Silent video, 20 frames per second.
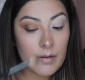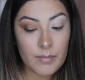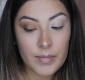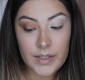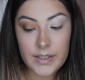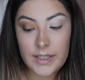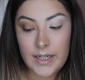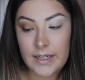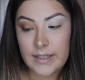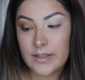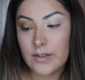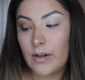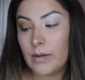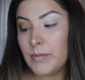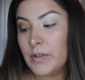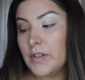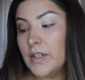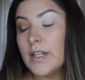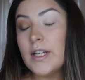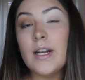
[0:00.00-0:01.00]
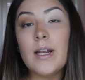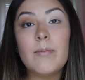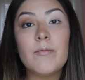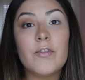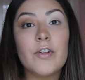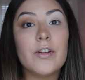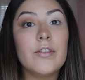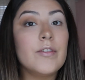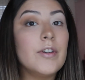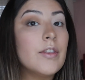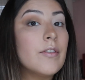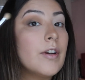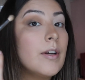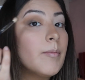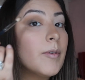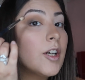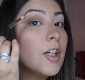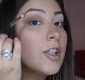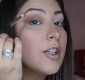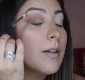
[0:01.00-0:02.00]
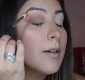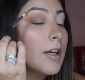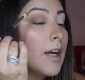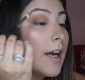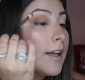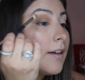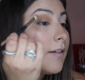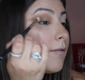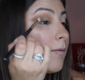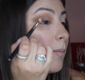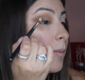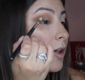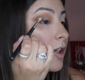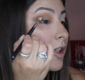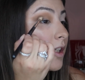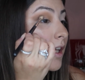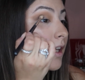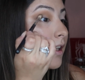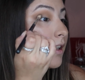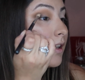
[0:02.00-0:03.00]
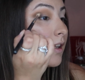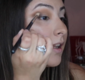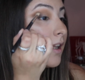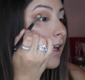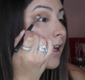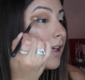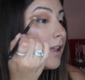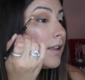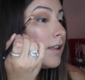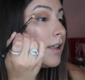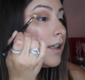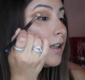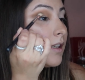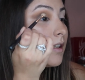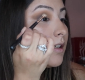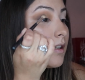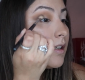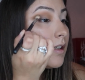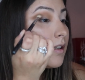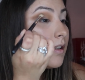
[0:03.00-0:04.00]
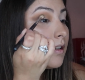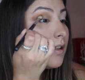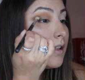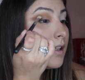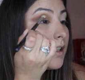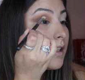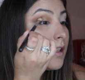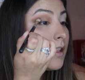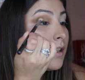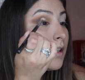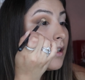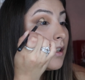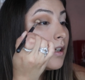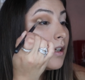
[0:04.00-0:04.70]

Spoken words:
But yeah, so I'm using an M433 brush to kind of push that lightly into the lid